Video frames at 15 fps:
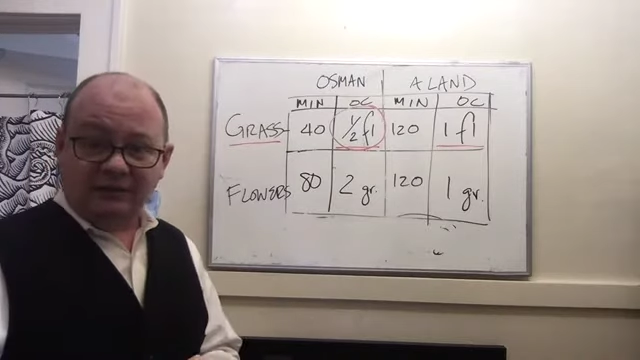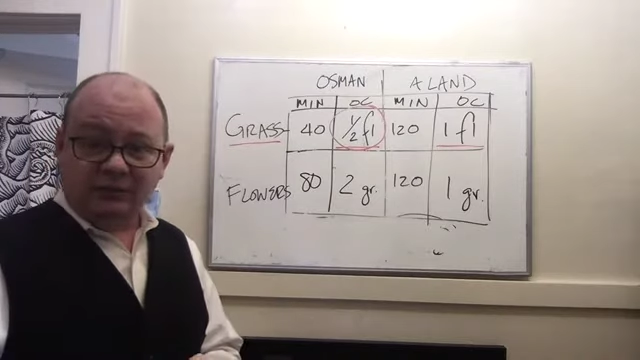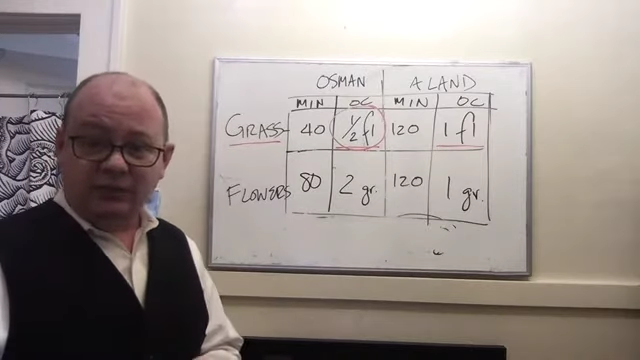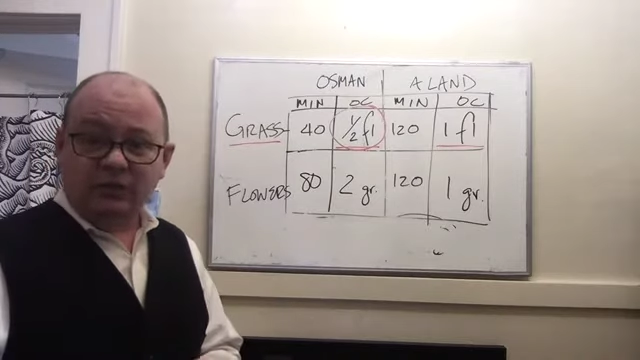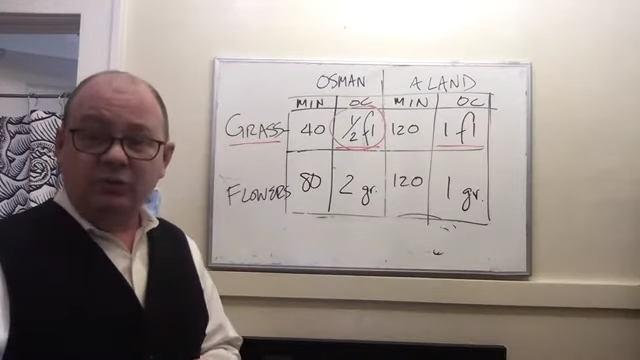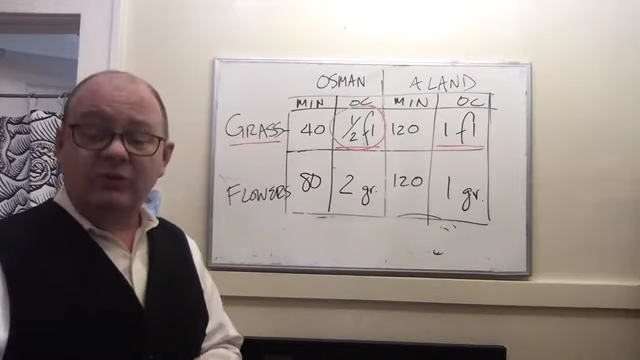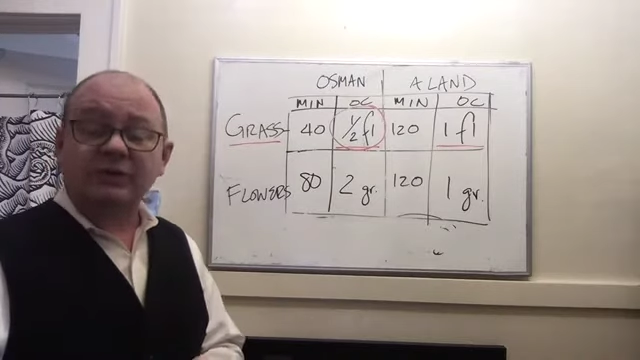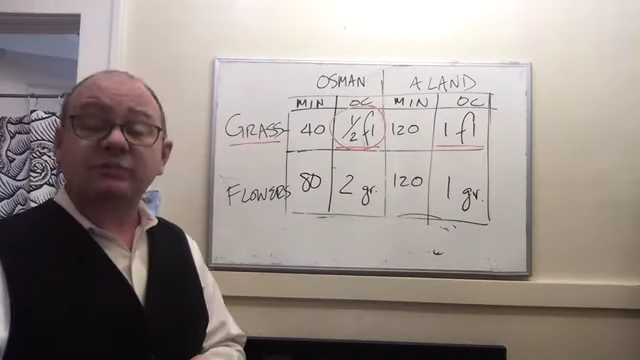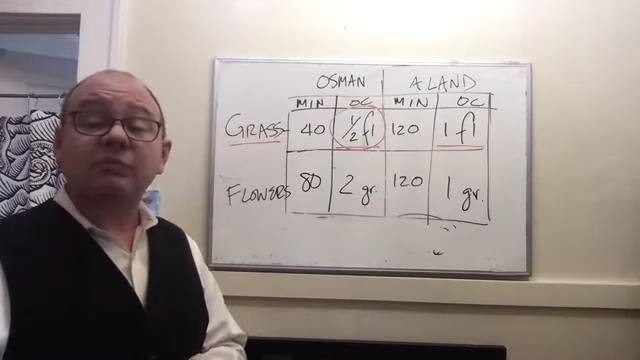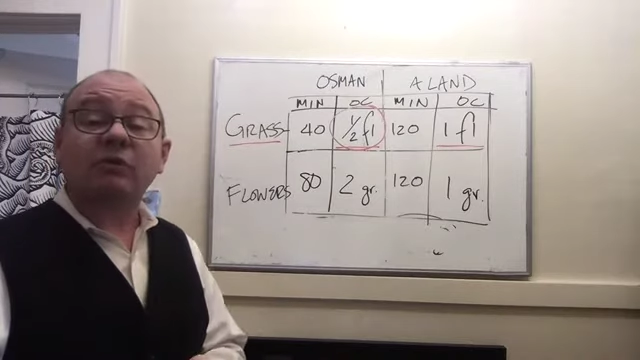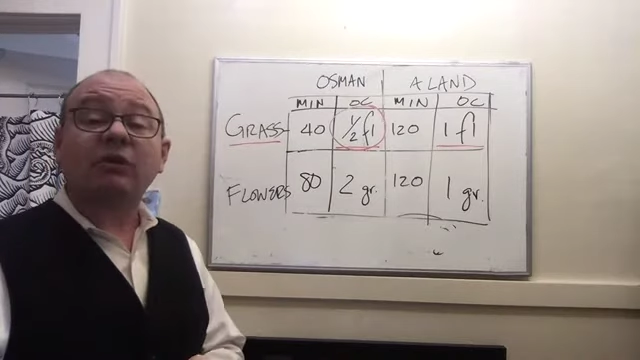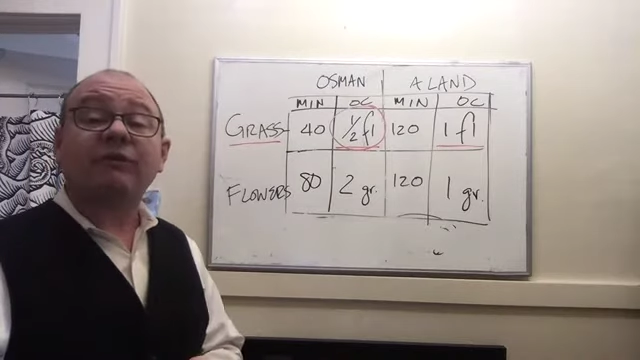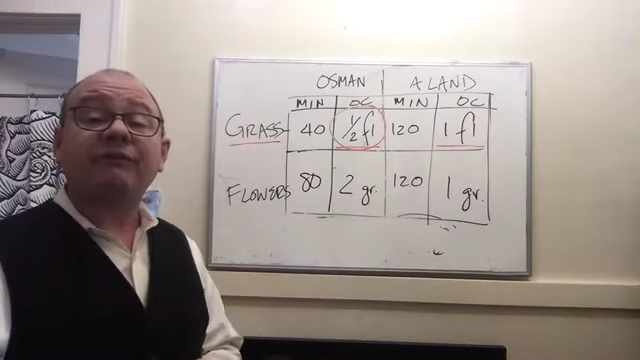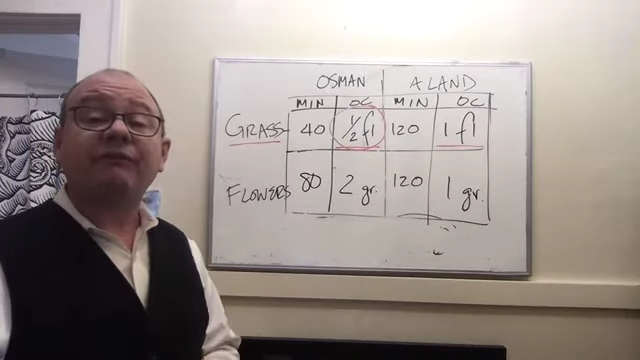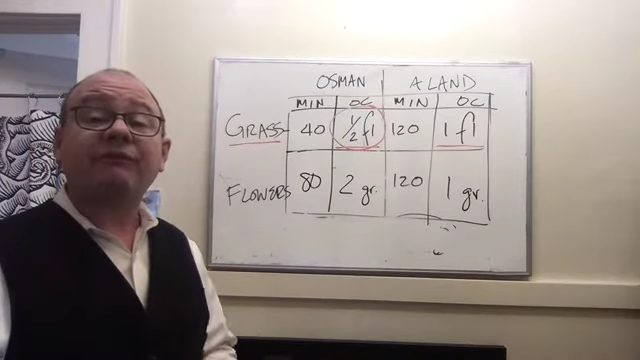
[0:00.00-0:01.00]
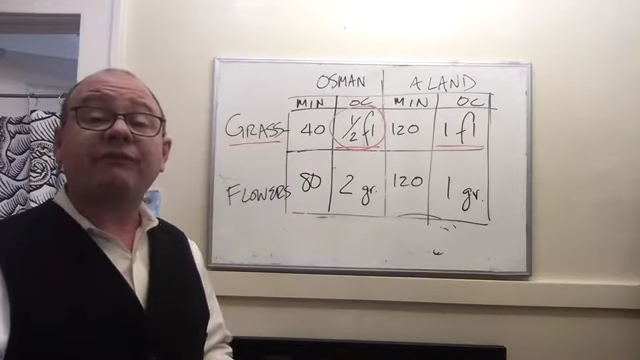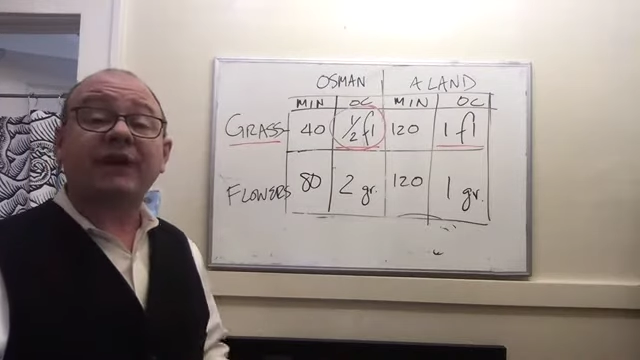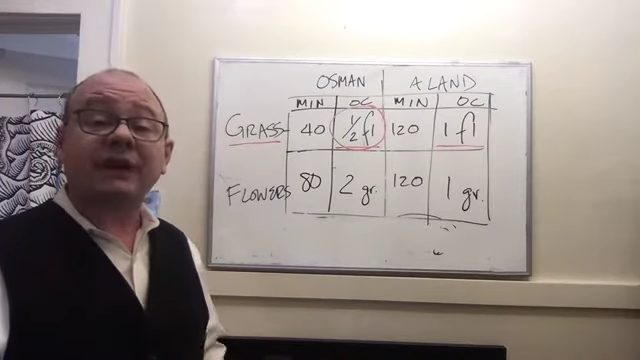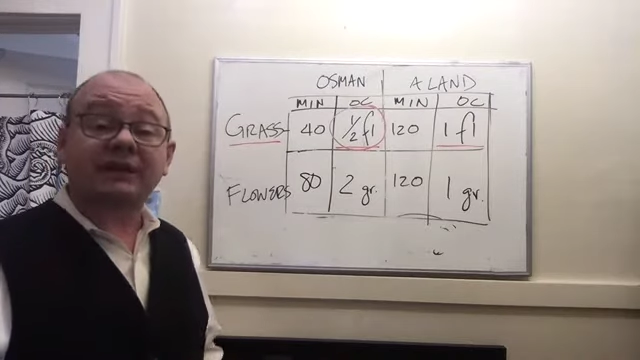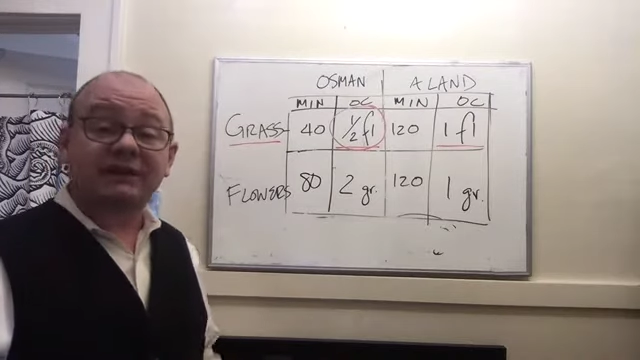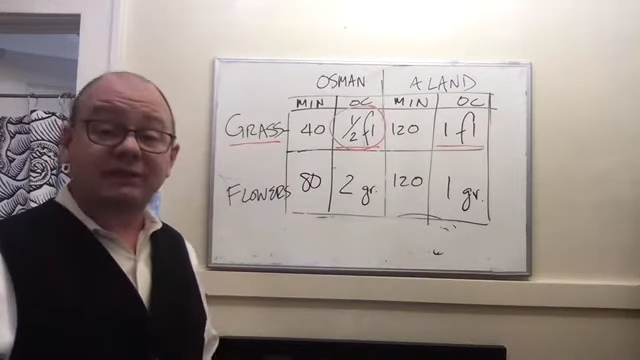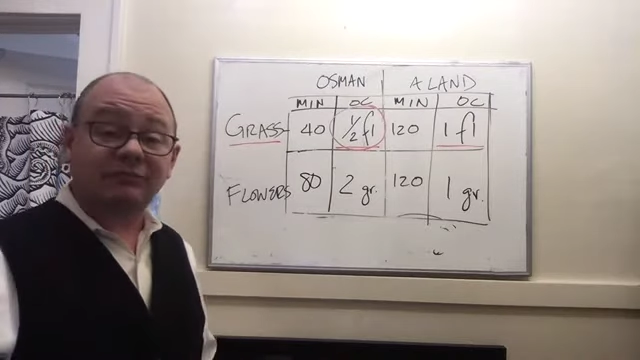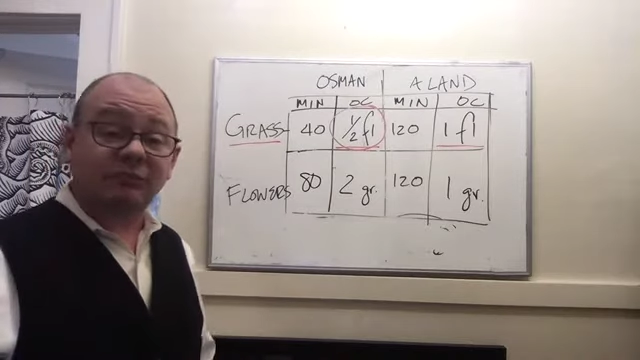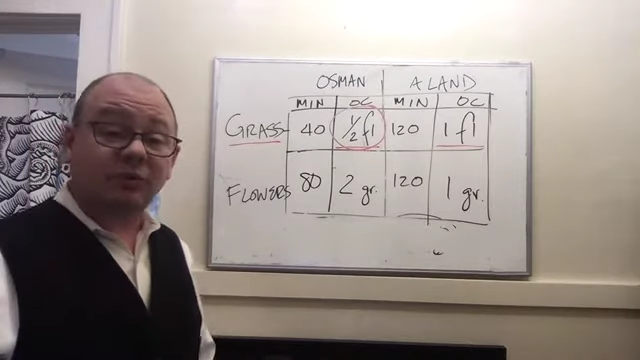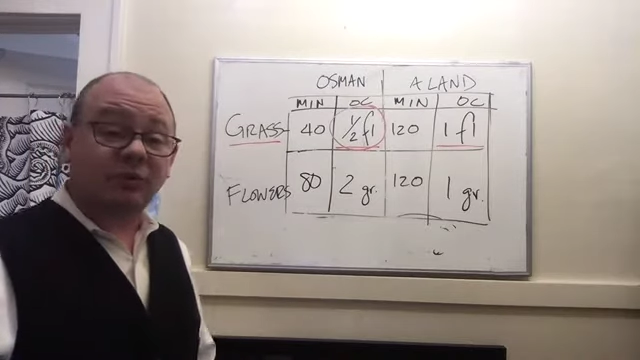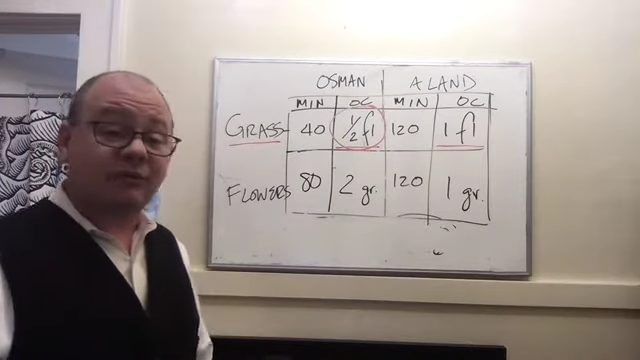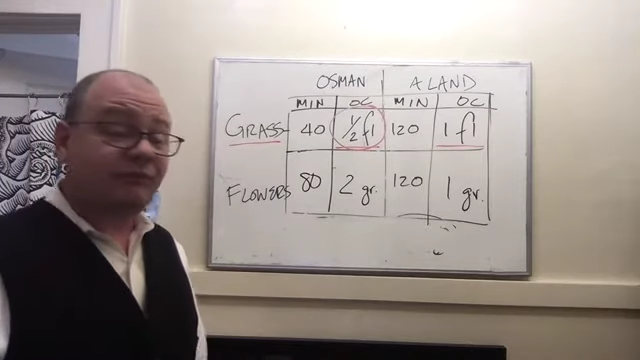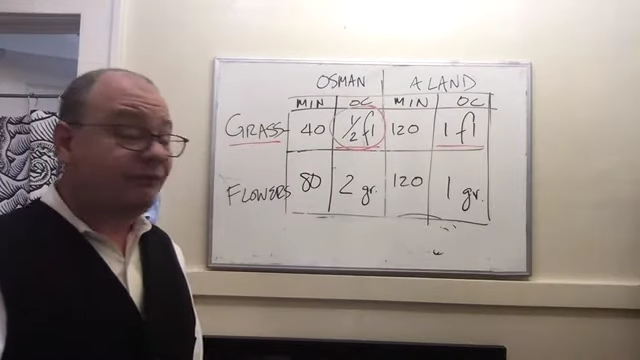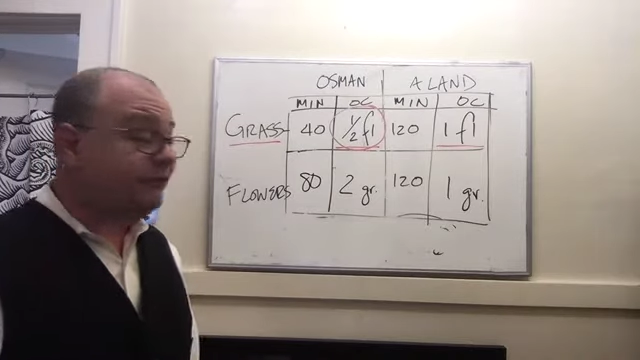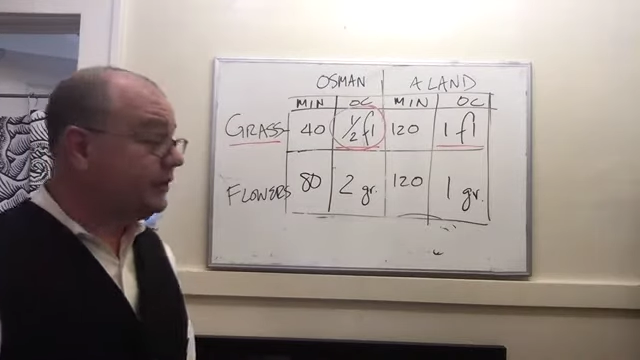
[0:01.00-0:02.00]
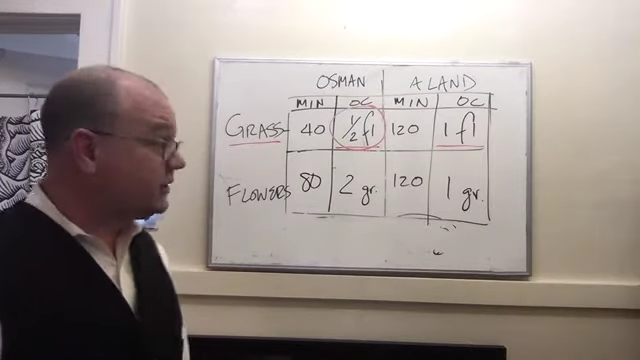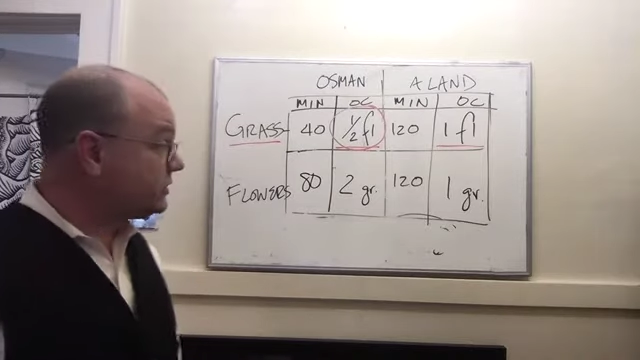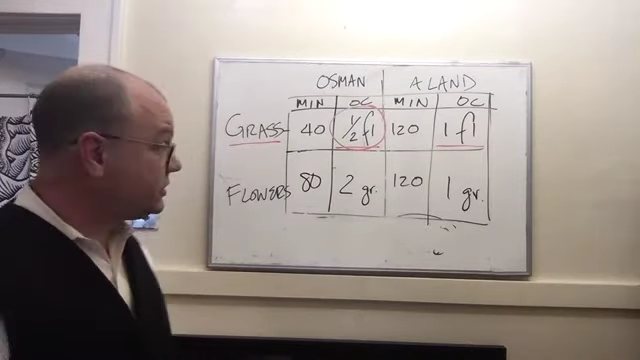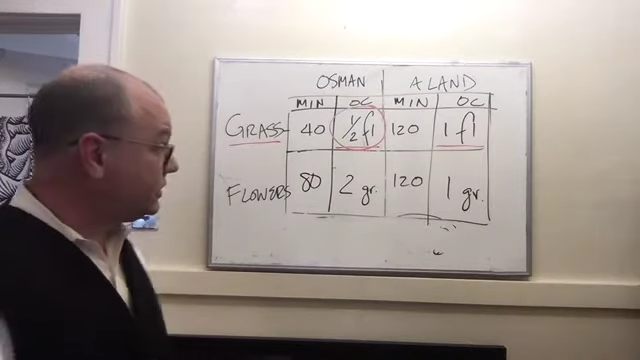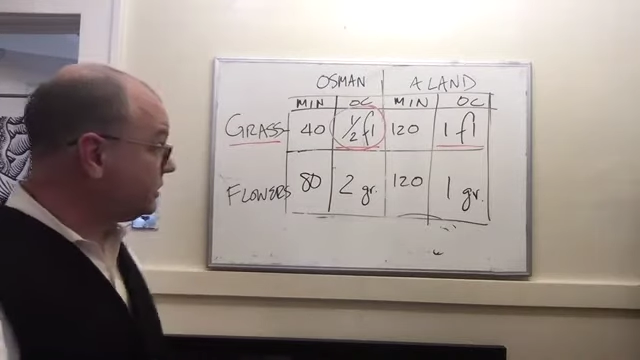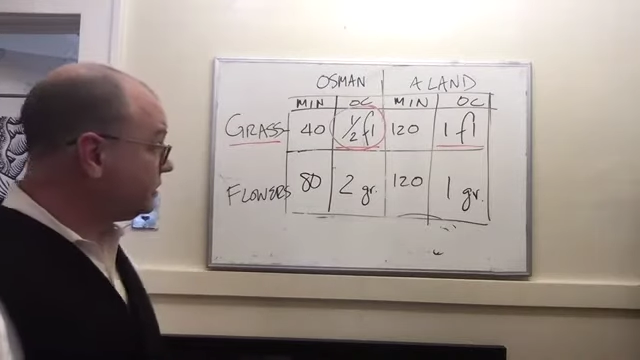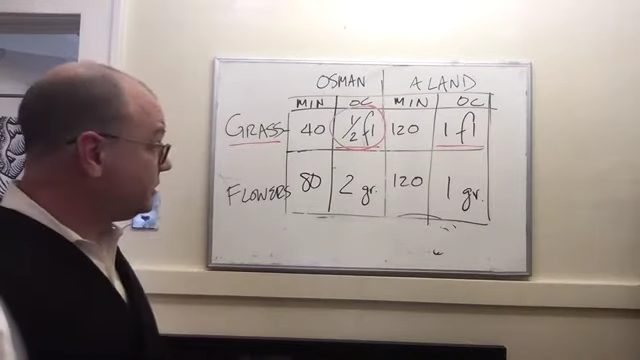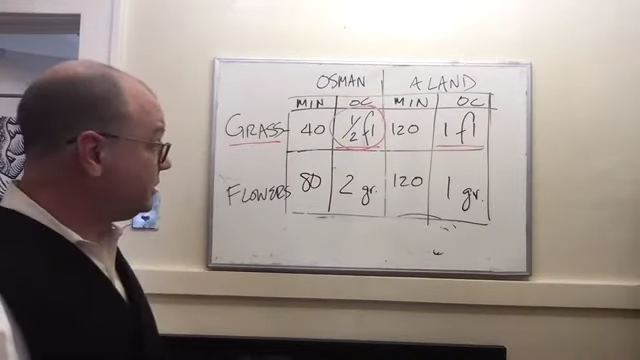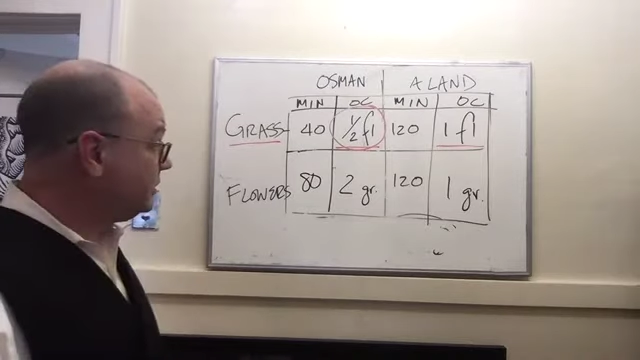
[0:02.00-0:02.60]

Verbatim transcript: Who is more effective, more efficient?